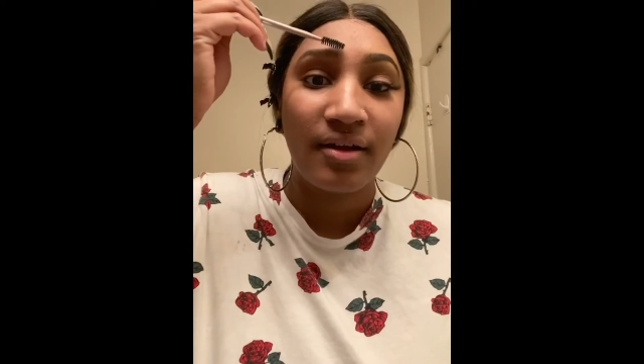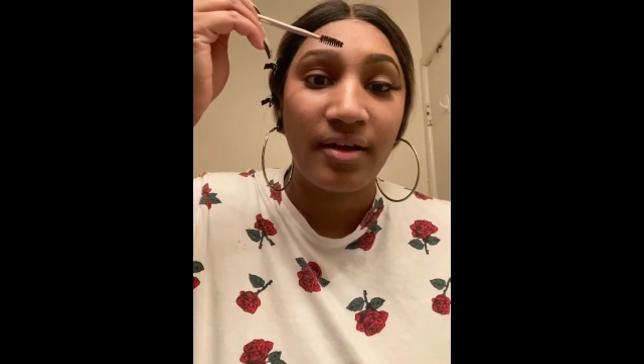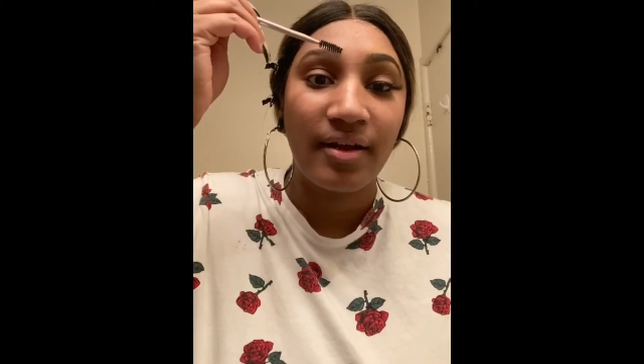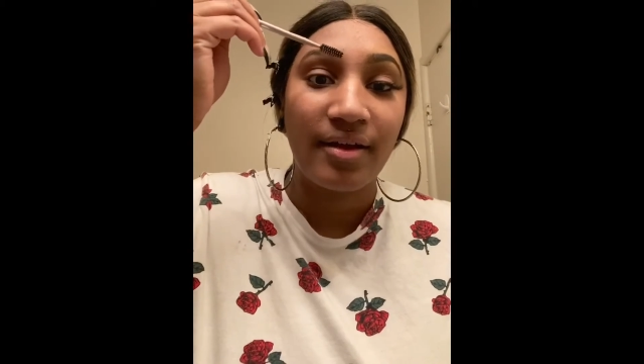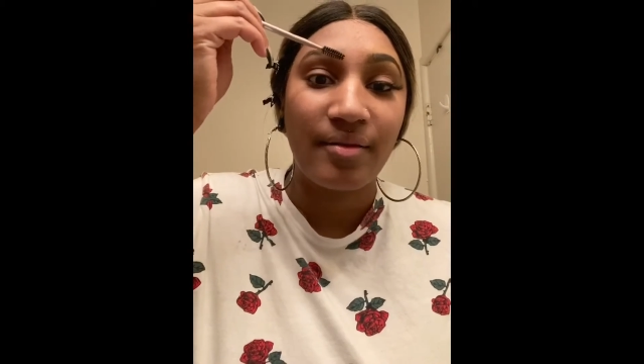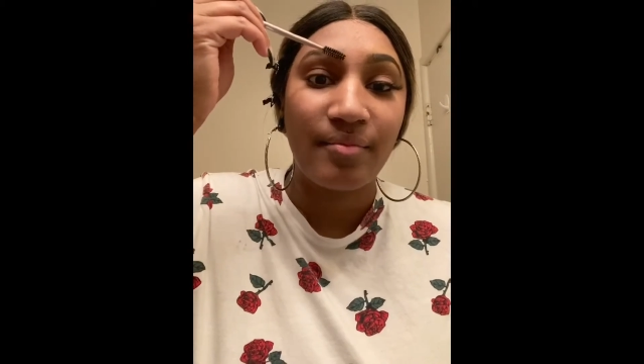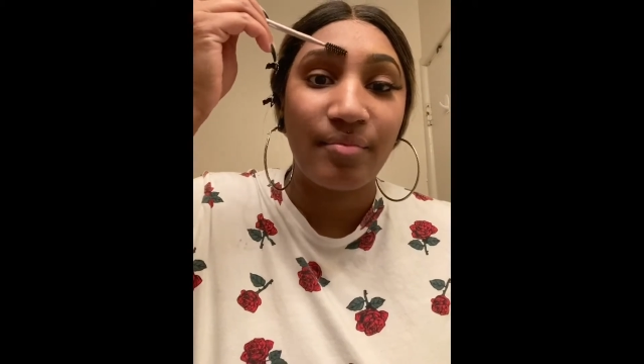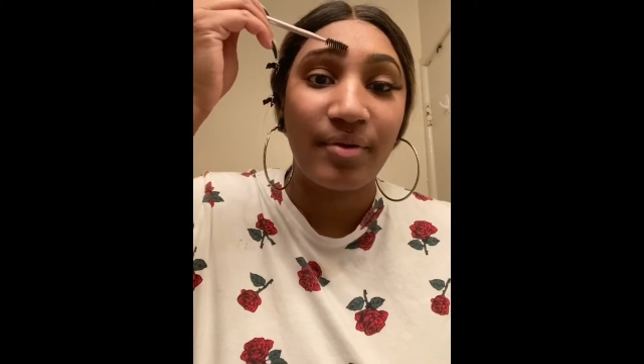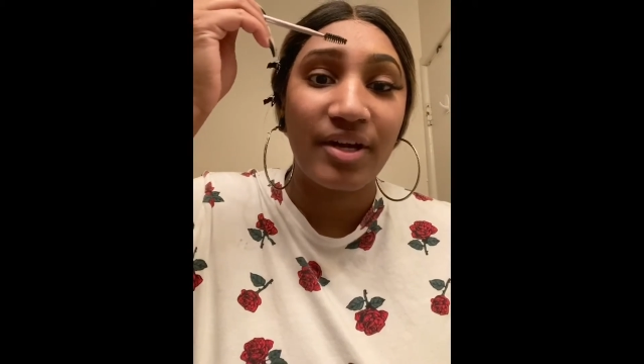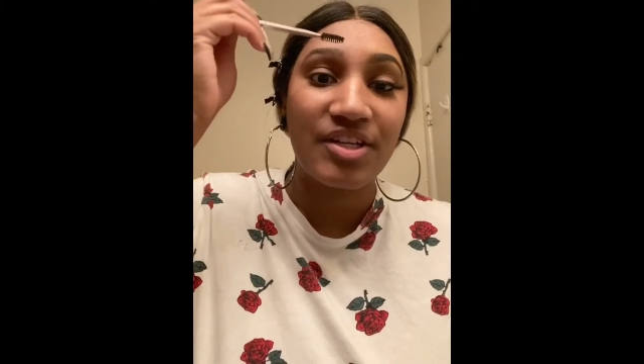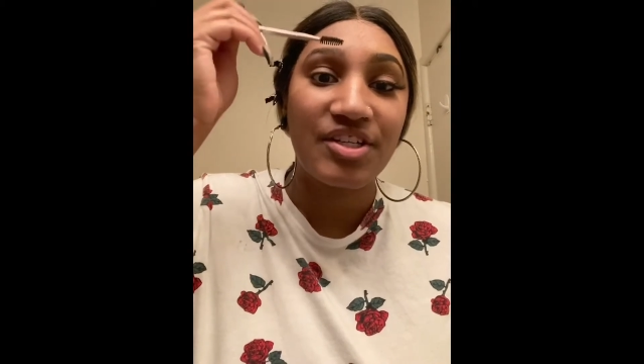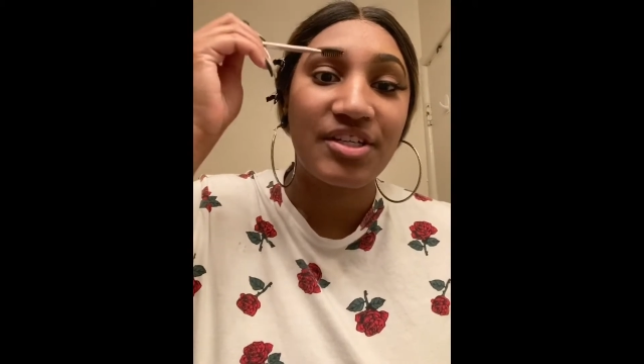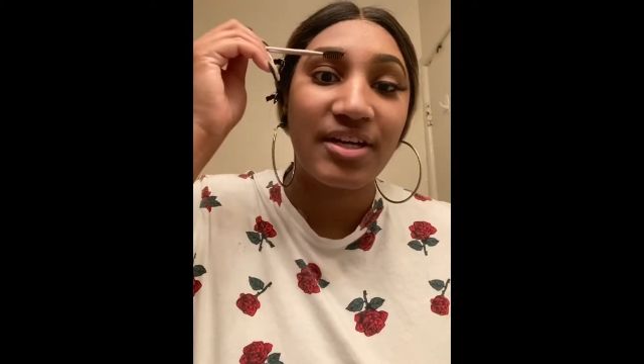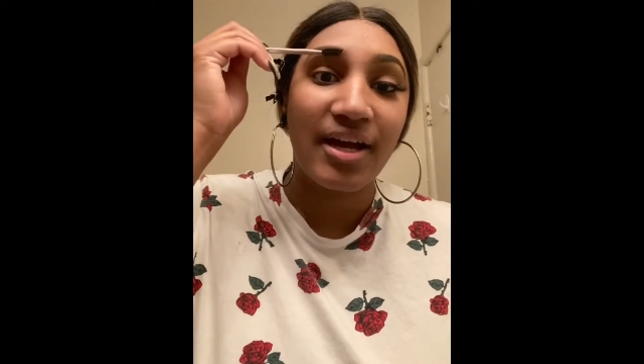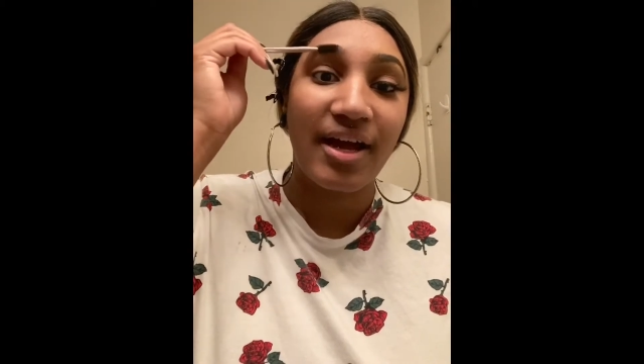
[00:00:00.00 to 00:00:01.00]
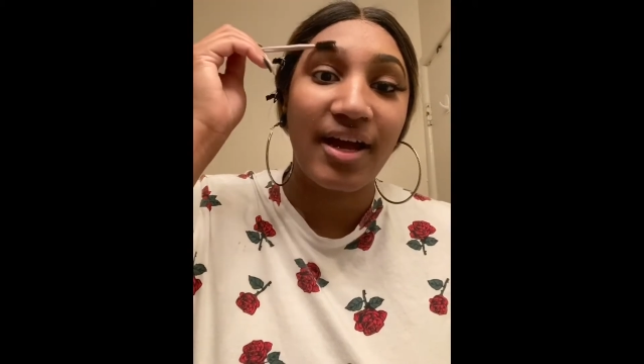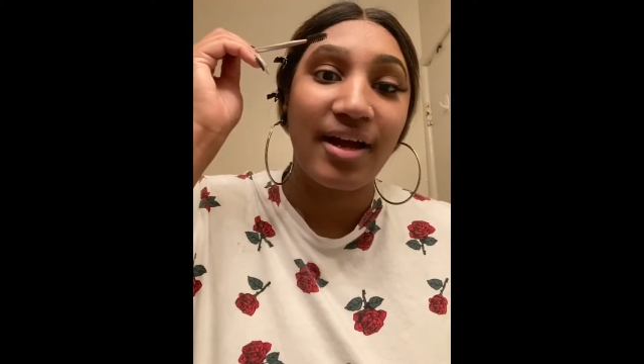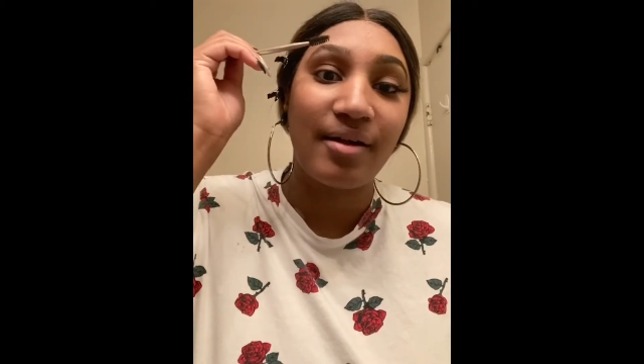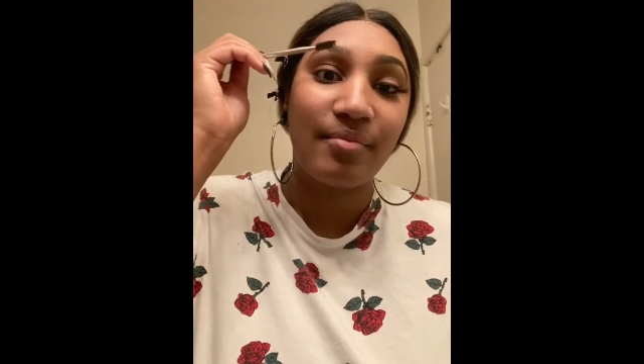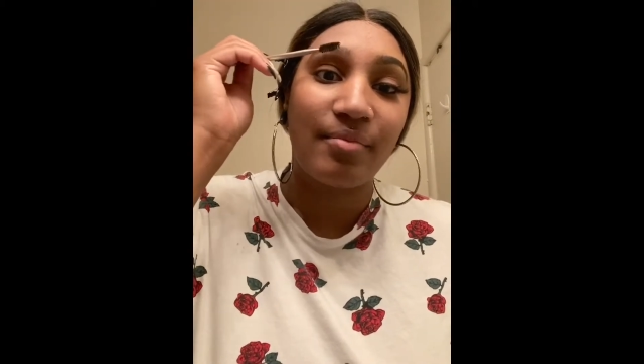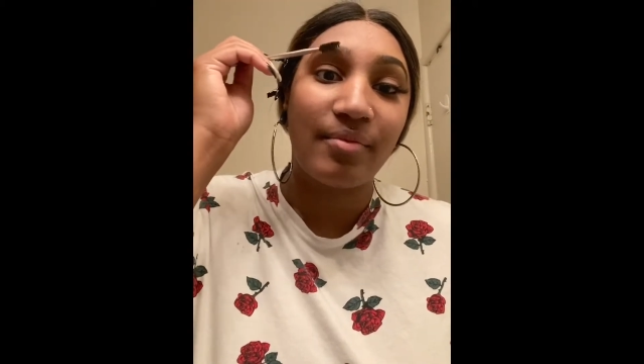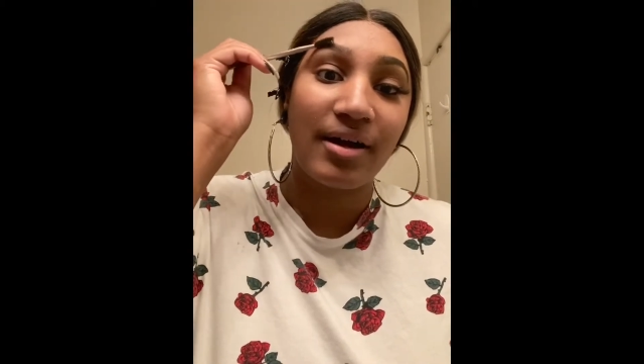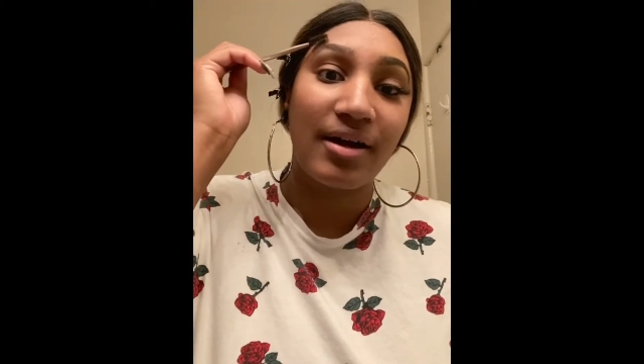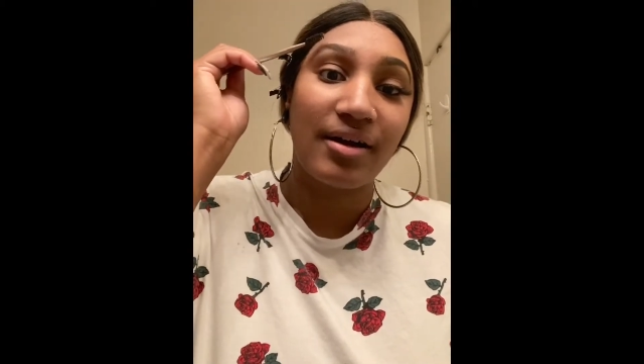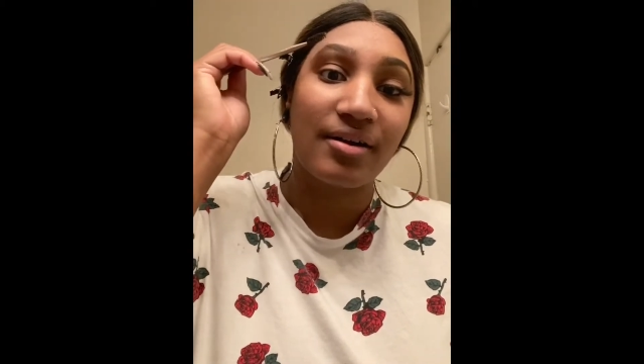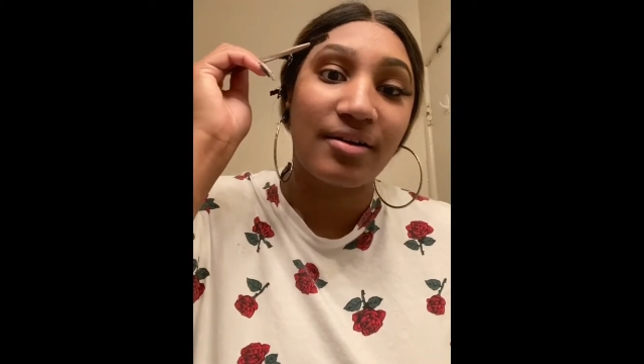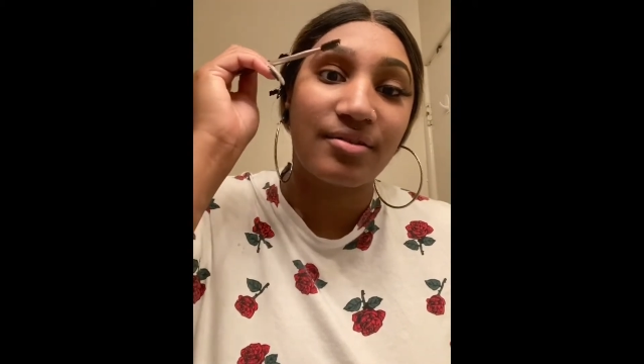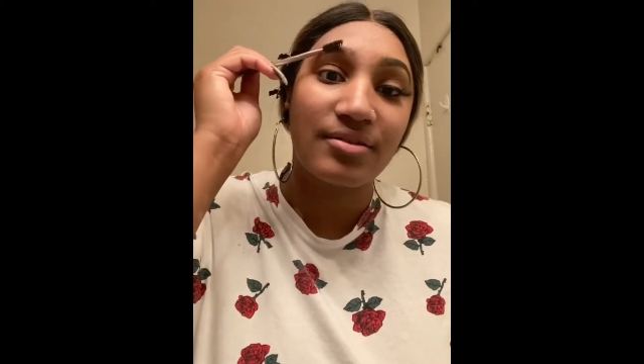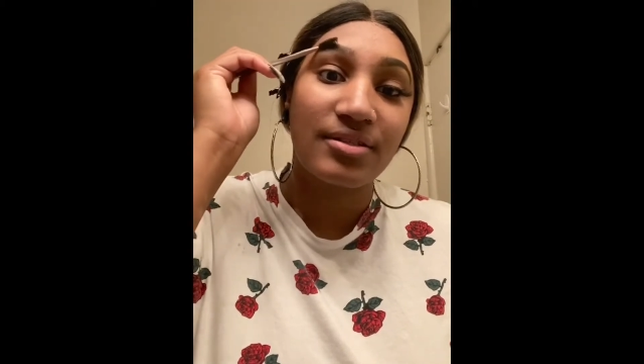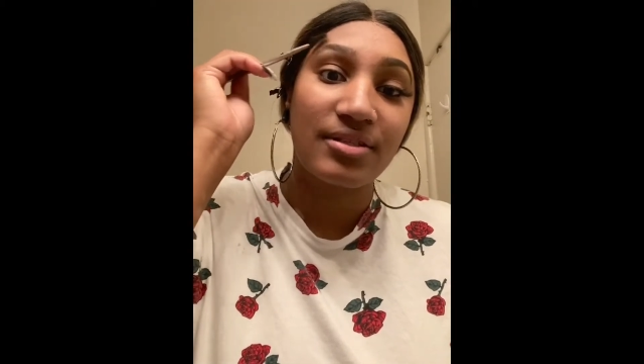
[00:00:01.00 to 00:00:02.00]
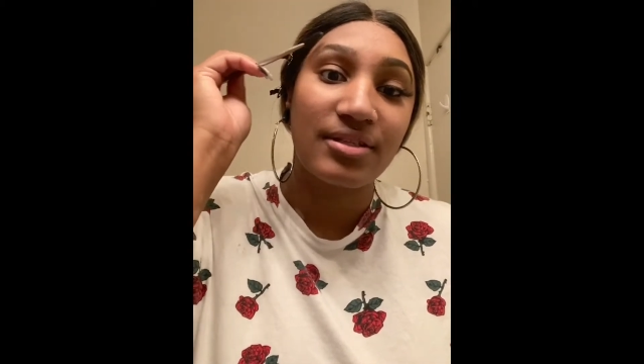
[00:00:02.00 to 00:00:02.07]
and brush your eyebrows